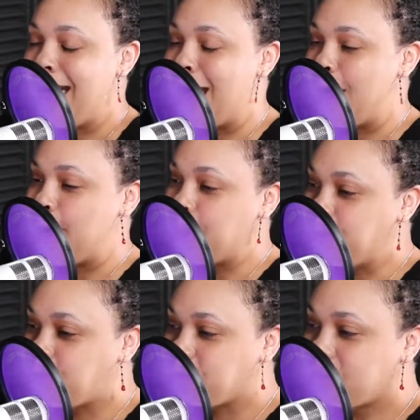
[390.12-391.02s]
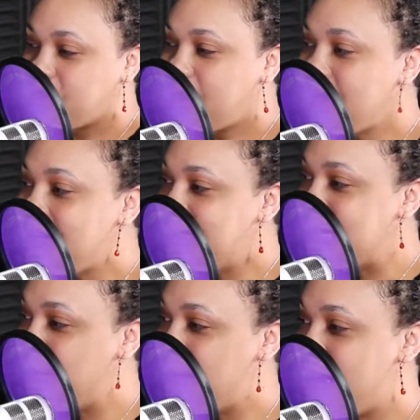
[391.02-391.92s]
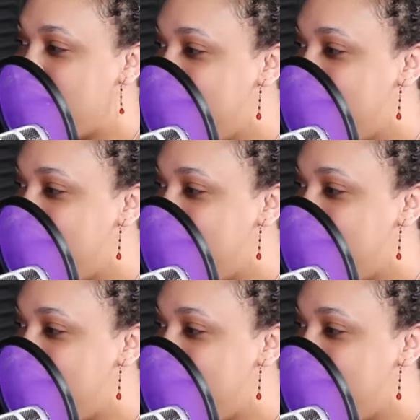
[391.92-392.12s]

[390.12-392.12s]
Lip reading: Um, so